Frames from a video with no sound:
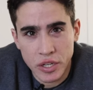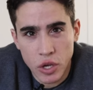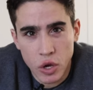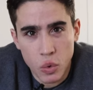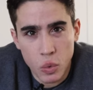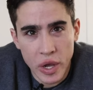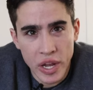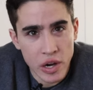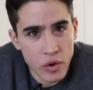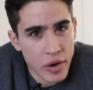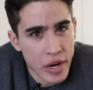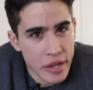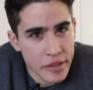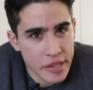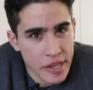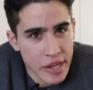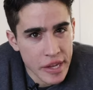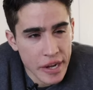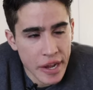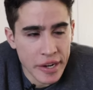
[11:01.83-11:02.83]
no way
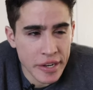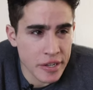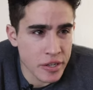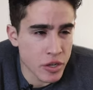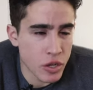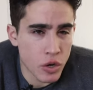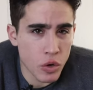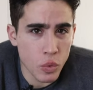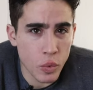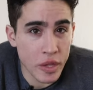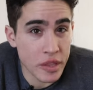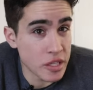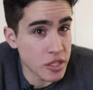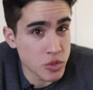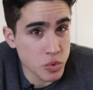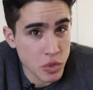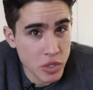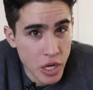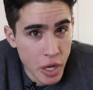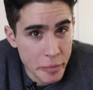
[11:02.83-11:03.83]
around that. I didn't know when
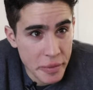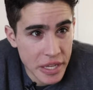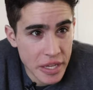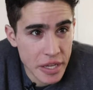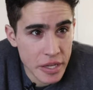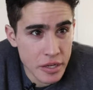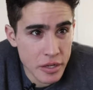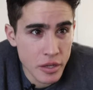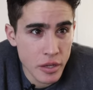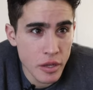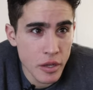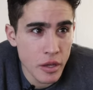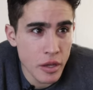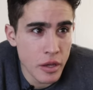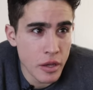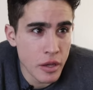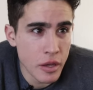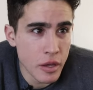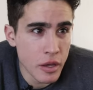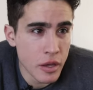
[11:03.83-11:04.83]
these were coming in
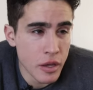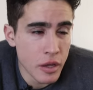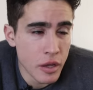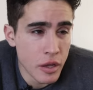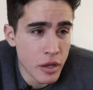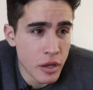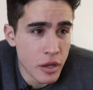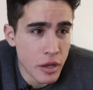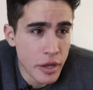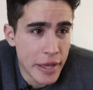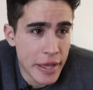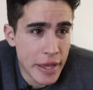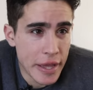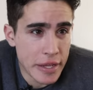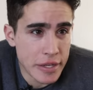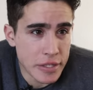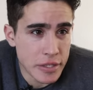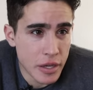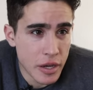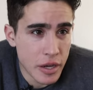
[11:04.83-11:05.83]

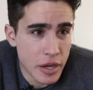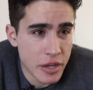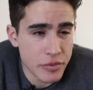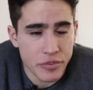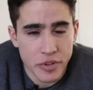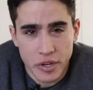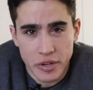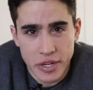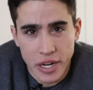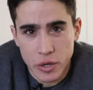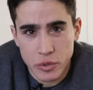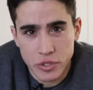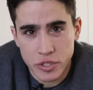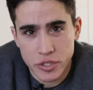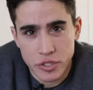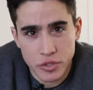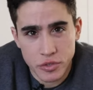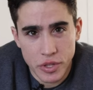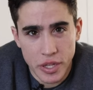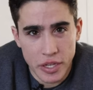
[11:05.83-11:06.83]
and uh, I figured I would
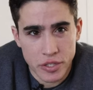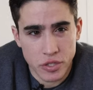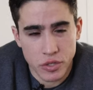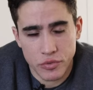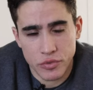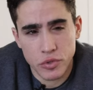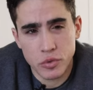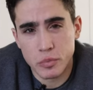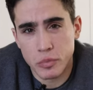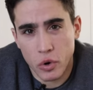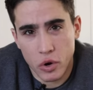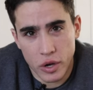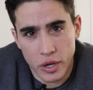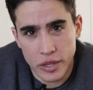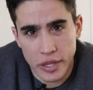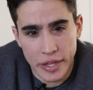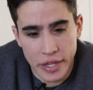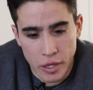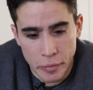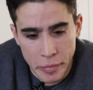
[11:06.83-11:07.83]
just do that. So if you
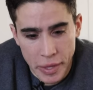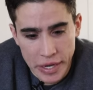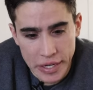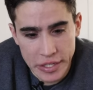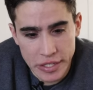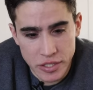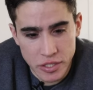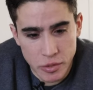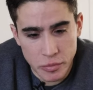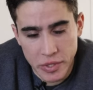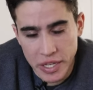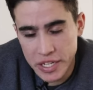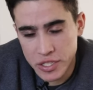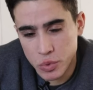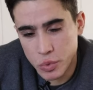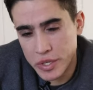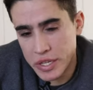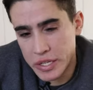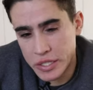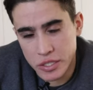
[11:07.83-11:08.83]
bought like a magnesium
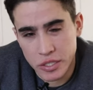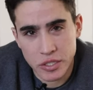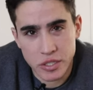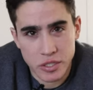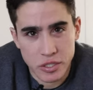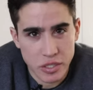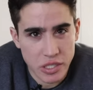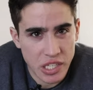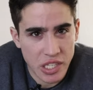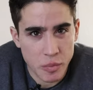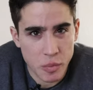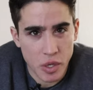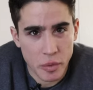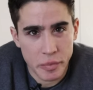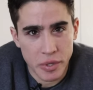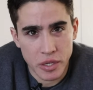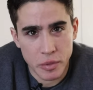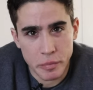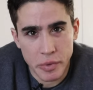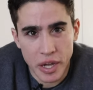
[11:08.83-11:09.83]
last week, just email
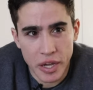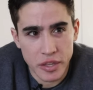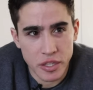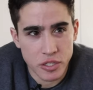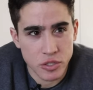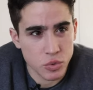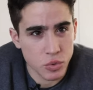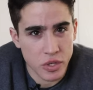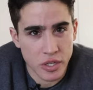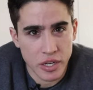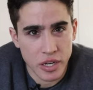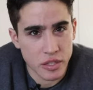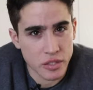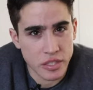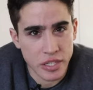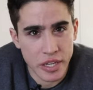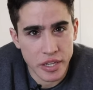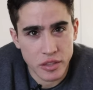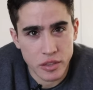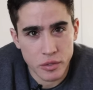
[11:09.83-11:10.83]
me, buy this one and I'll
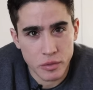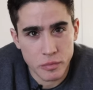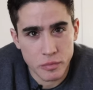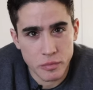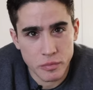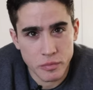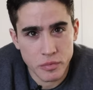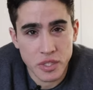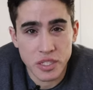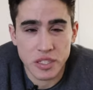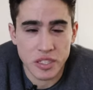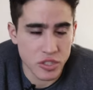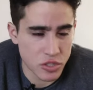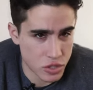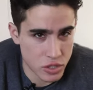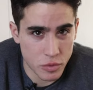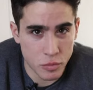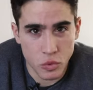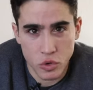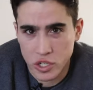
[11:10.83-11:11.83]
take the, these
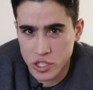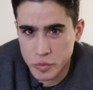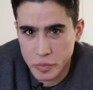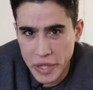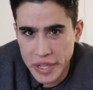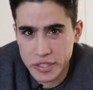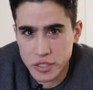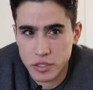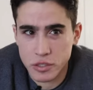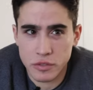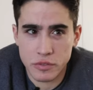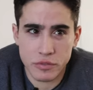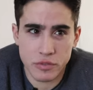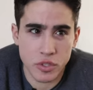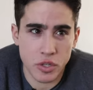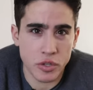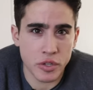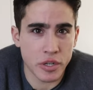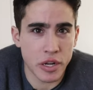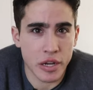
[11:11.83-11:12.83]
are a little more expensive,
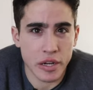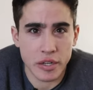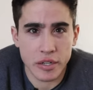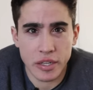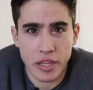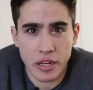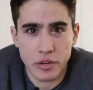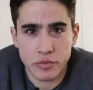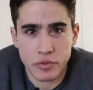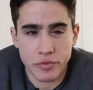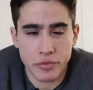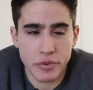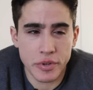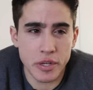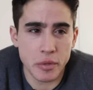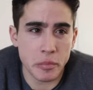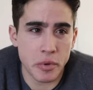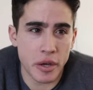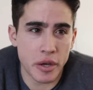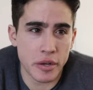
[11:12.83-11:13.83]
so you're not gonna get it for
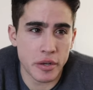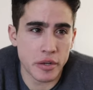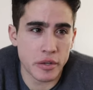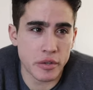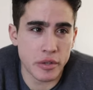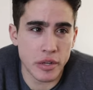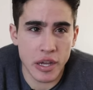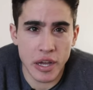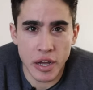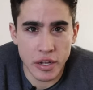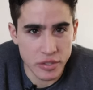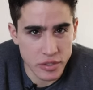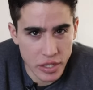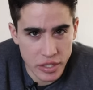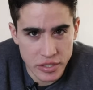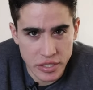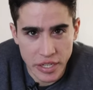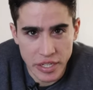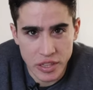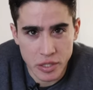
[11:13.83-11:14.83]
free, but I'll,
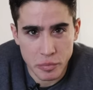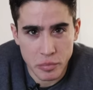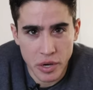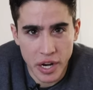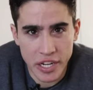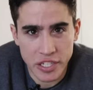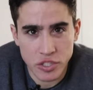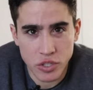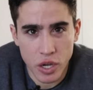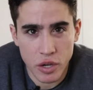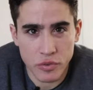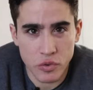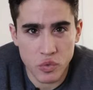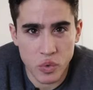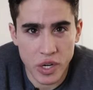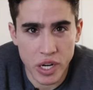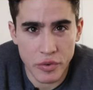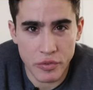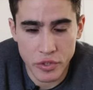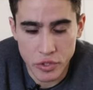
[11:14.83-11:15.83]
I'll take the price off of
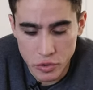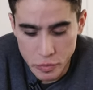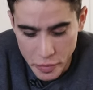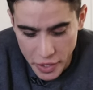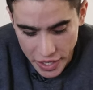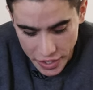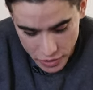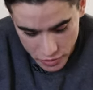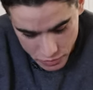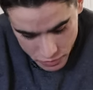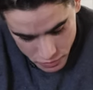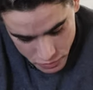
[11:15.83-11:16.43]
whatever you paid.